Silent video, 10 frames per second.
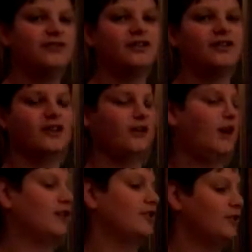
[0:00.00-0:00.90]
figured out
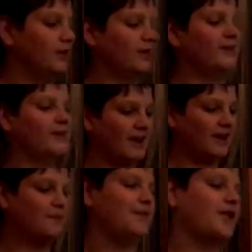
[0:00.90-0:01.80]
how to do it, which
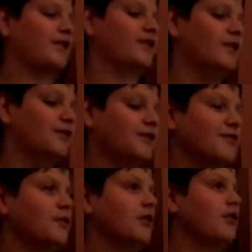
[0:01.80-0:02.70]
I'm very grateful
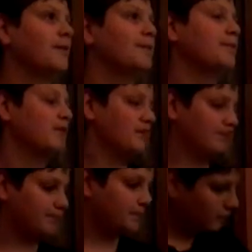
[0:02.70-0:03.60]
for.
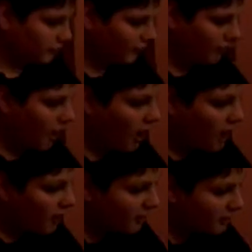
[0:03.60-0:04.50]

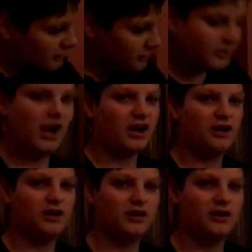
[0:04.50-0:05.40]
Um, so yeah.
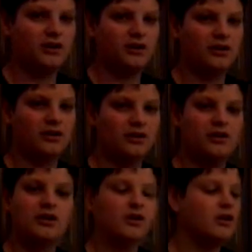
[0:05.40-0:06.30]

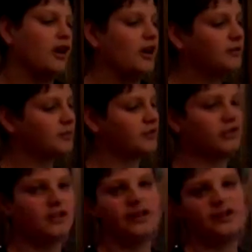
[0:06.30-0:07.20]
Um,
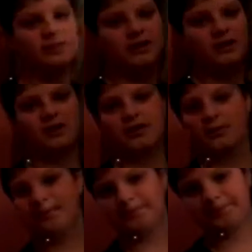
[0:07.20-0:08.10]
so yeah, that's my,
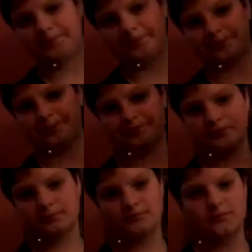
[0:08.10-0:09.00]
uh,
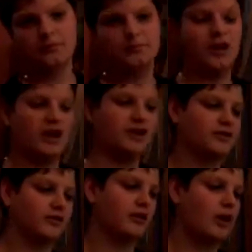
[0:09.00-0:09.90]
Pod
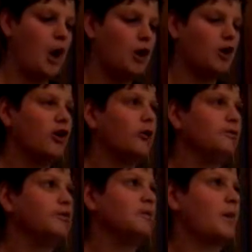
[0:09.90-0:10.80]
3.
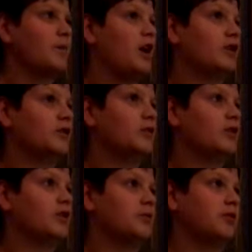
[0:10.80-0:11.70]
Hopefully my Pod
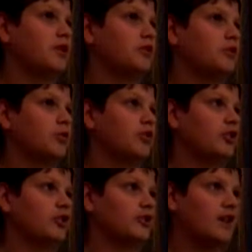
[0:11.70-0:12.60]
1 and Pod 2 are
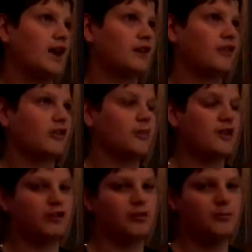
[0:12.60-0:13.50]
still intact. They're in
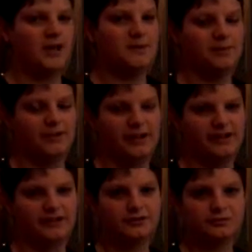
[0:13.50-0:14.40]
my little paper bin,
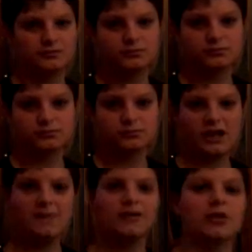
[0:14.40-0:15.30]
and
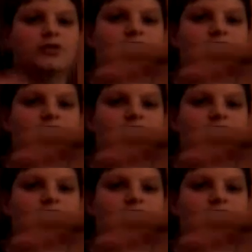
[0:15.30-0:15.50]
I'm gonna go